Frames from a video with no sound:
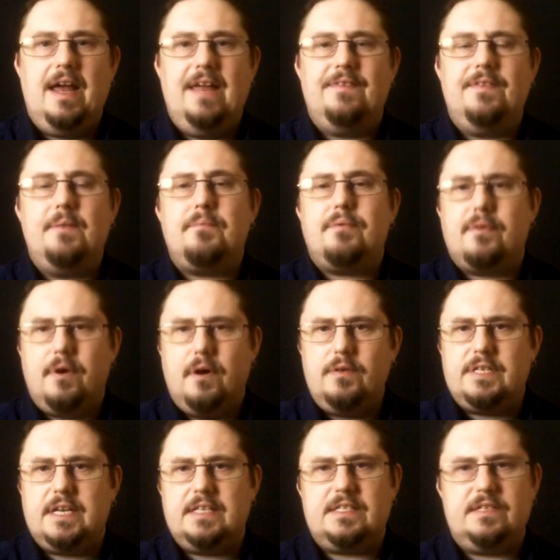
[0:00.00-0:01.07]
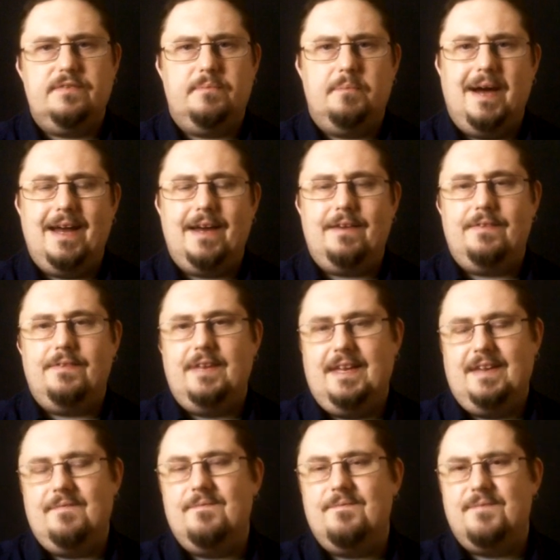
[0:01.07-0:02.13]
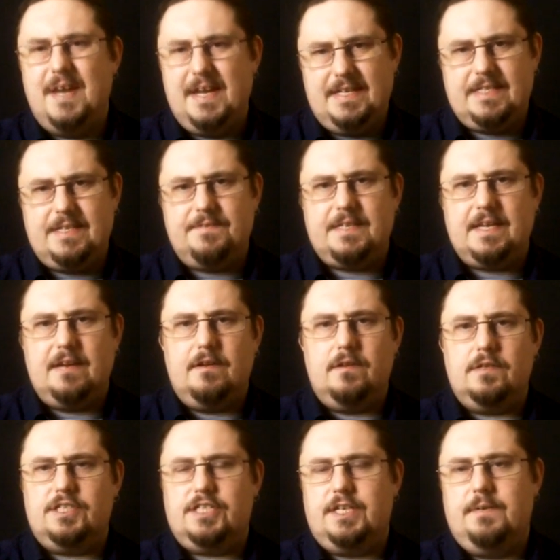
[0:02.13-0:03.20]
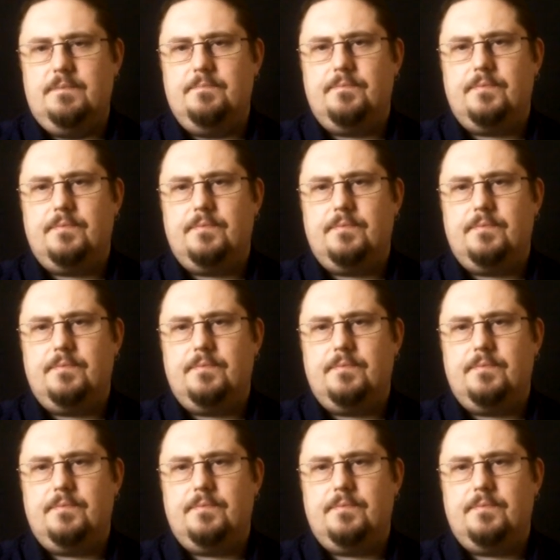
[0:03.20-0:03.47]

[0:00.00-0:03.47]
in the process of buying the invasive technology.